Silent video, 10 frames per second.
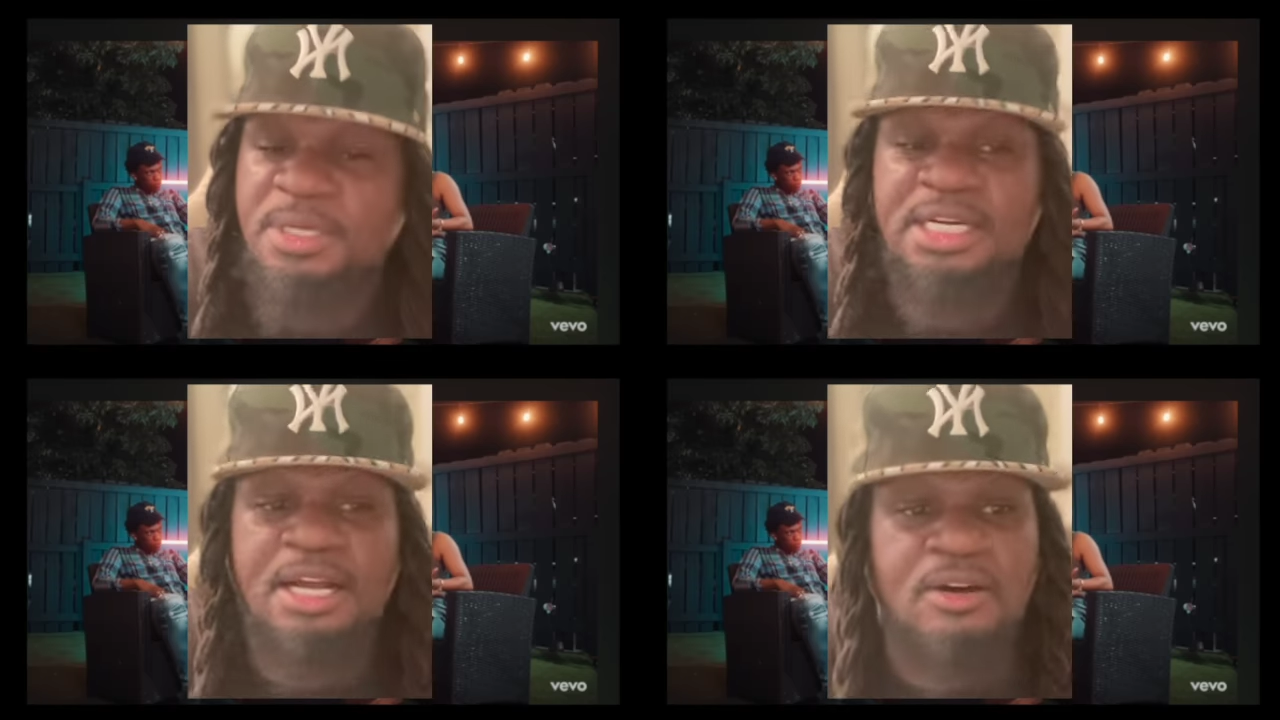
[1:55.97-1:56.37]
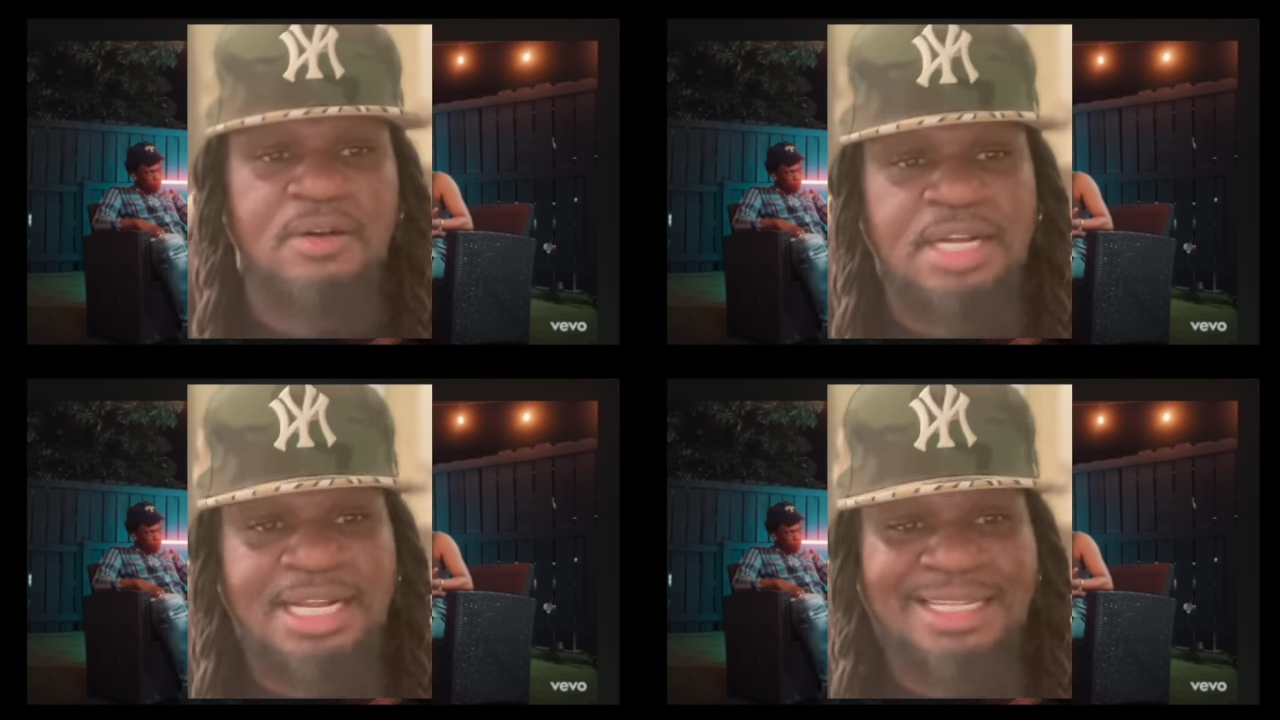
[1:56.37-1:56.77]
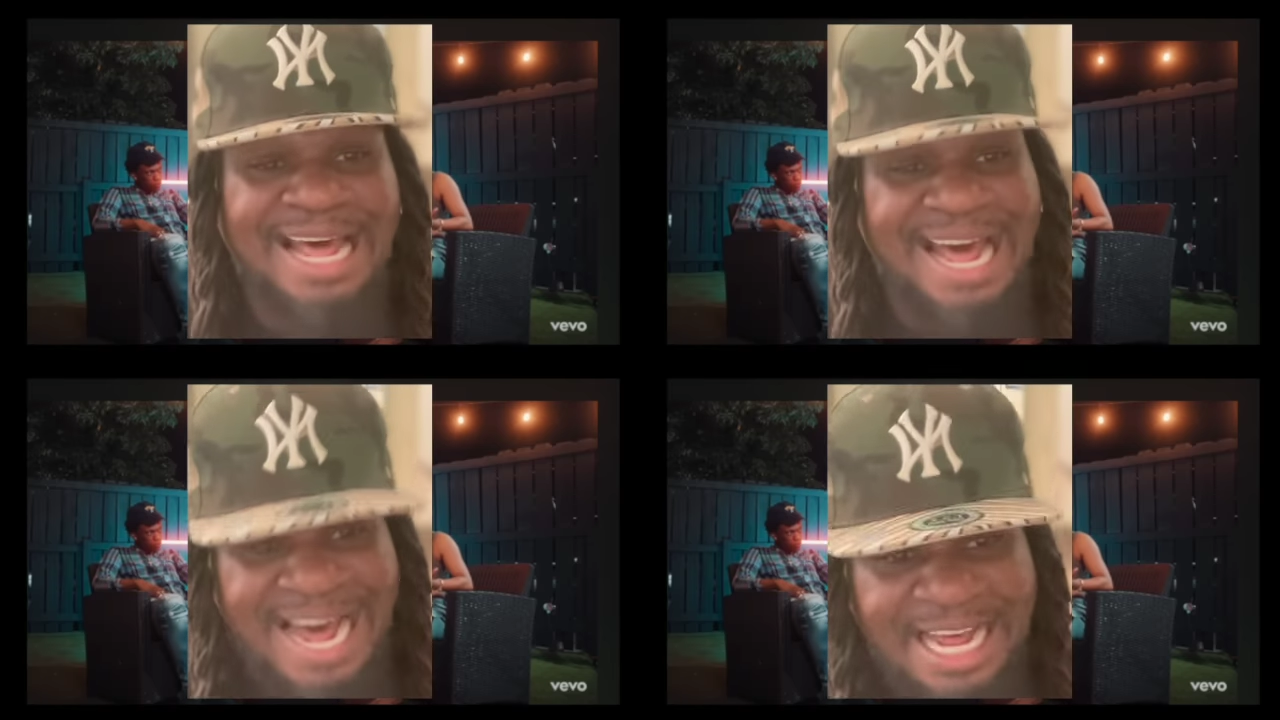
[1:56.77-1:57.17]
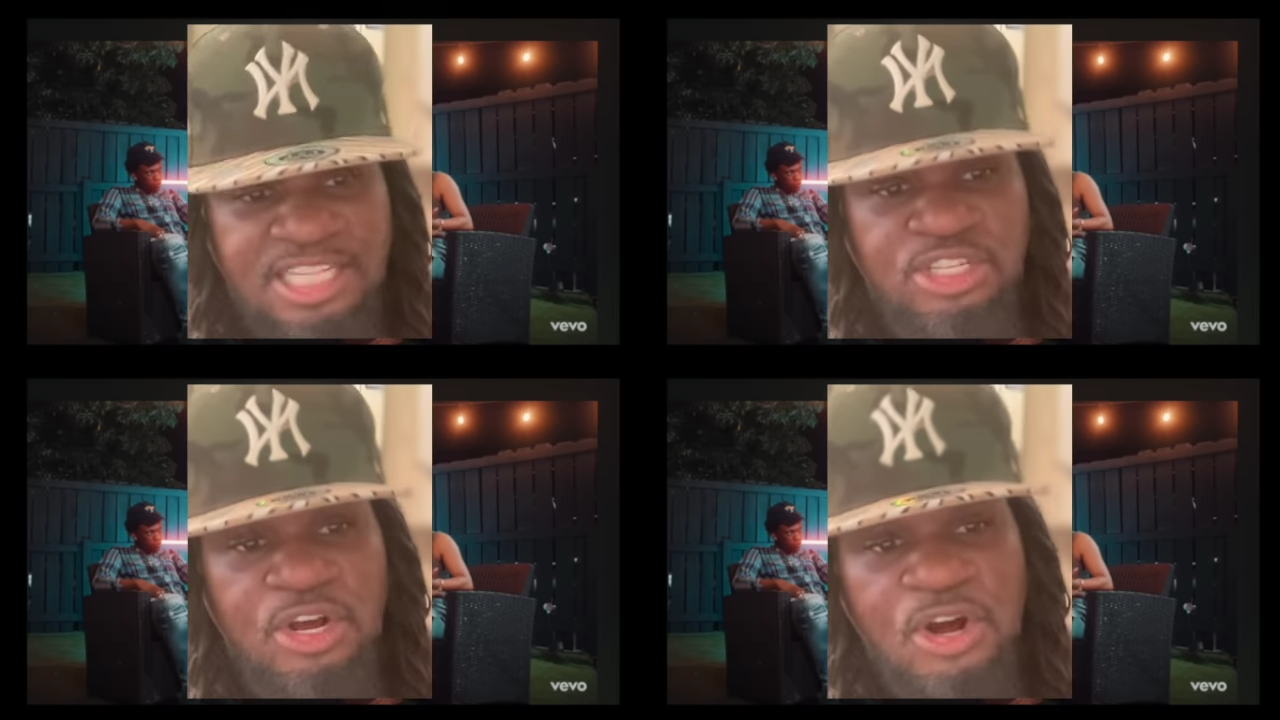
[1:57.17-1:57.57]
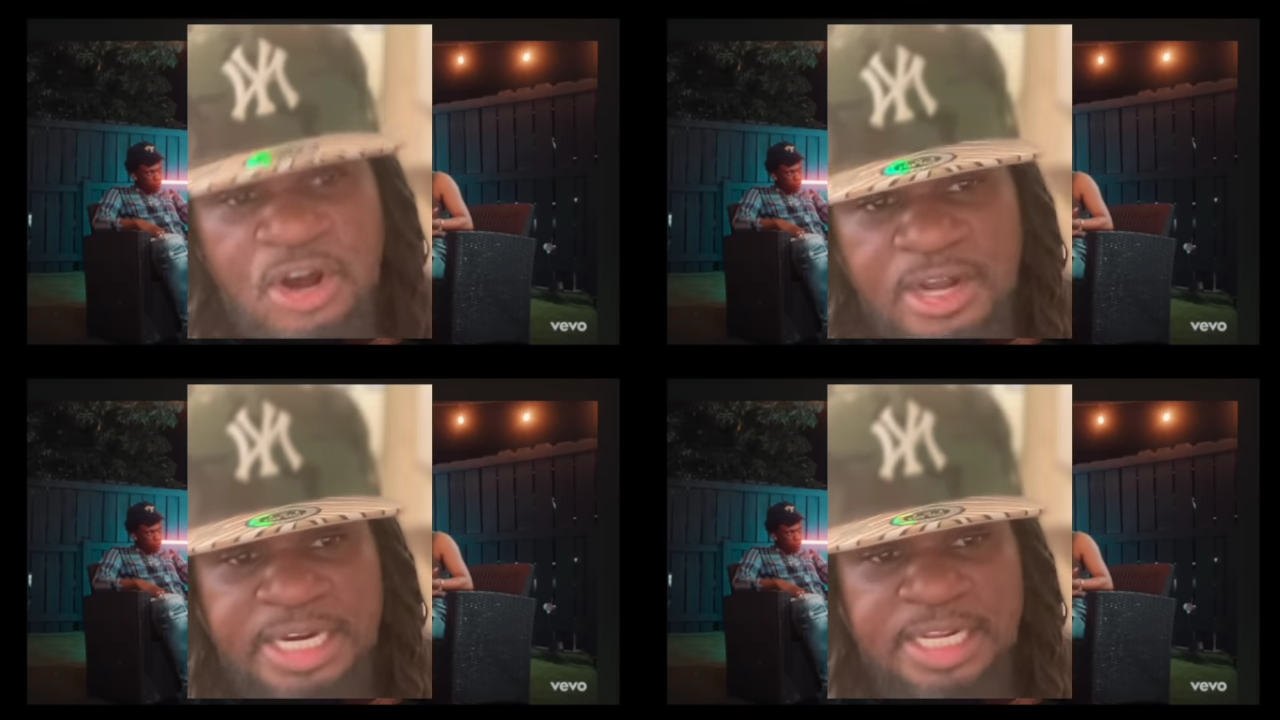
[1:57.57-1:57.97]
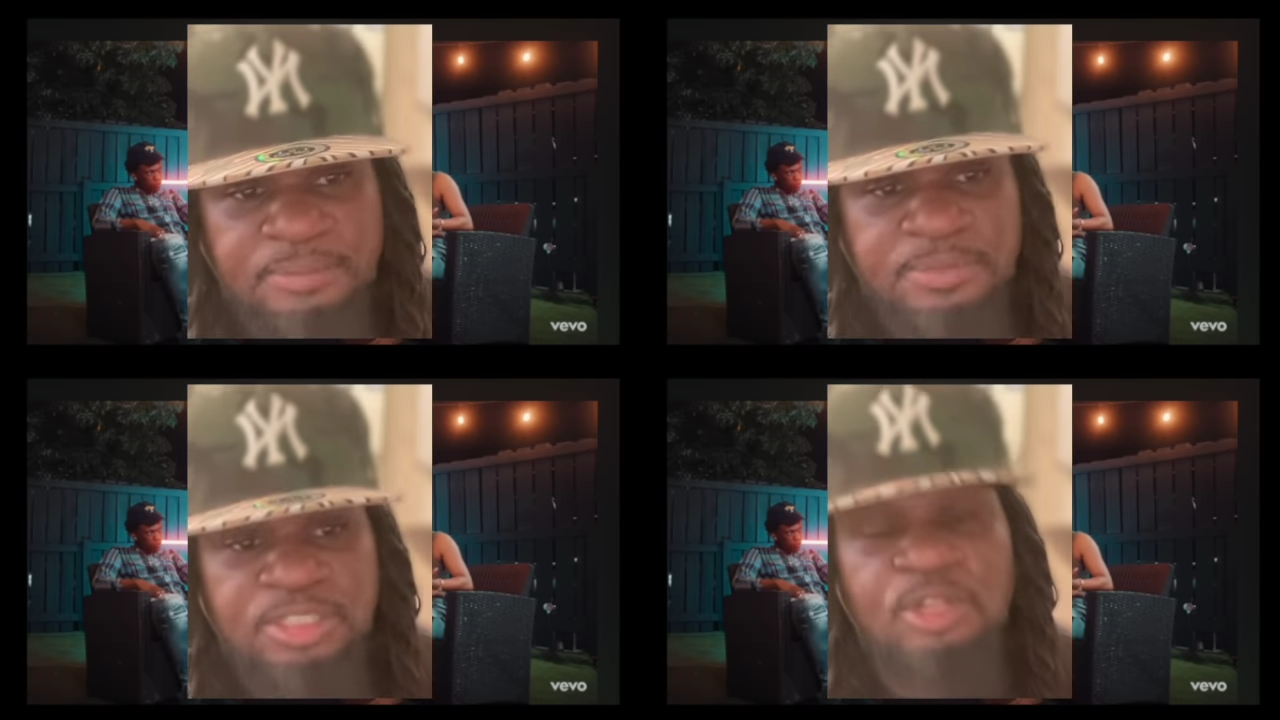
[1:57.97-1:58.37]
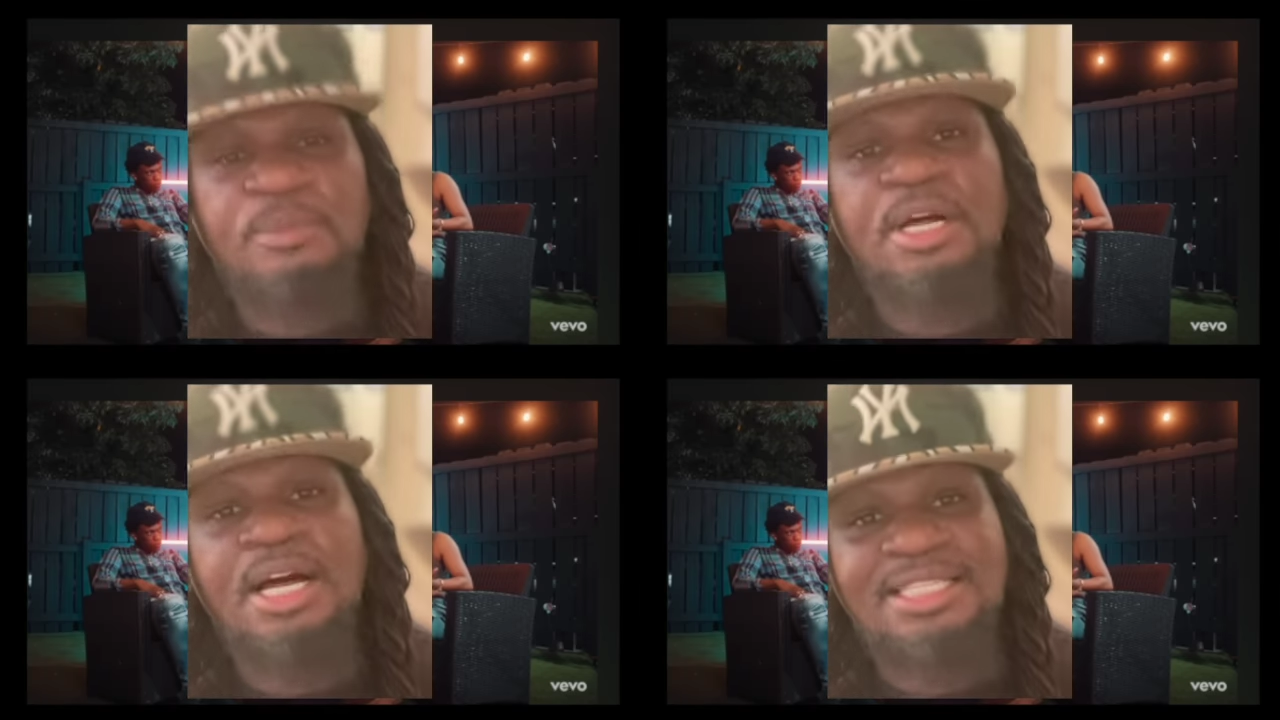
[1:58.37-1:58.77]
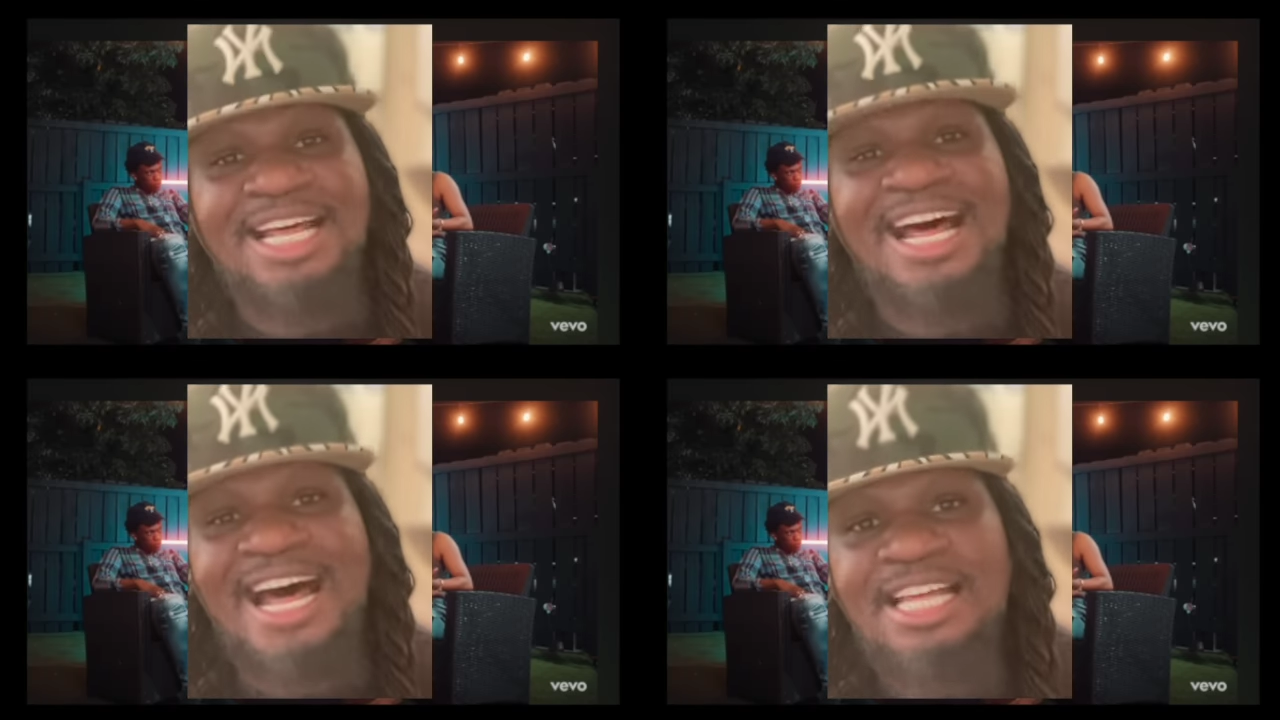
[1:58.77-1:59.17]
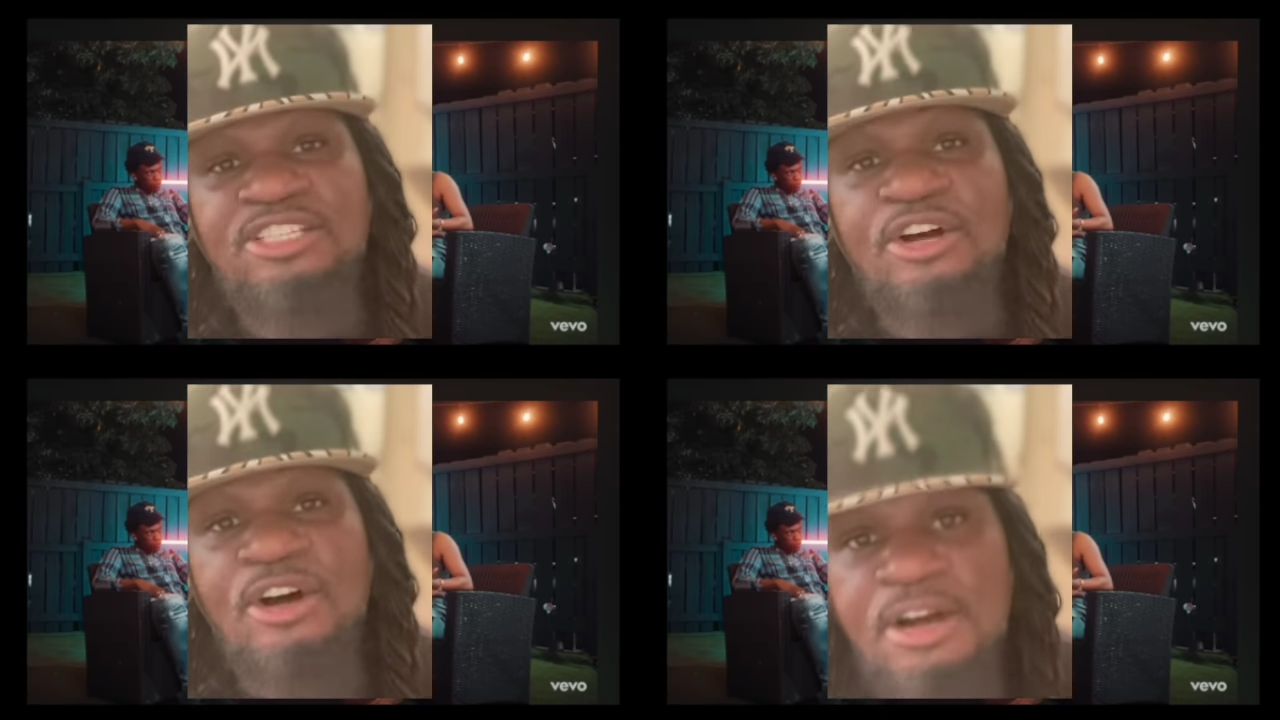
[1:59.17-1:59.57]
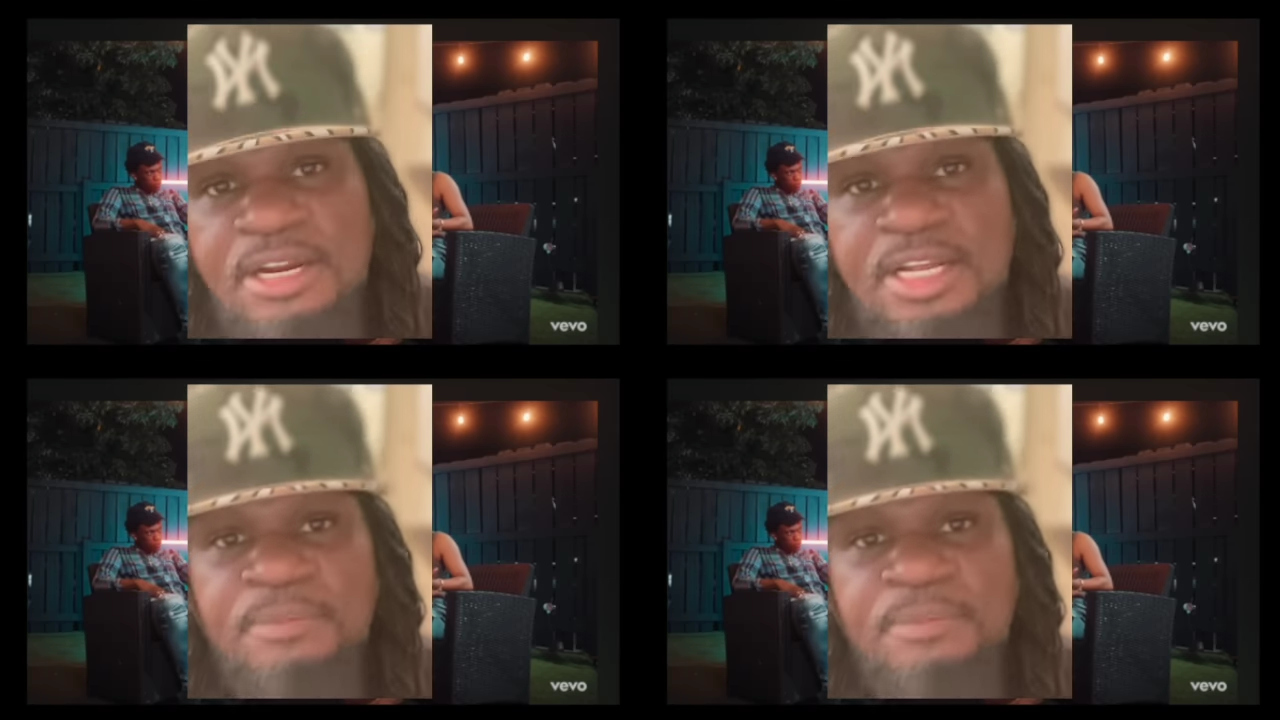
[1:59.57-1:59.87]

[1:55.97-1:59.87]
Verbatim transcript: but now the eyes are on him. So because the eyes are on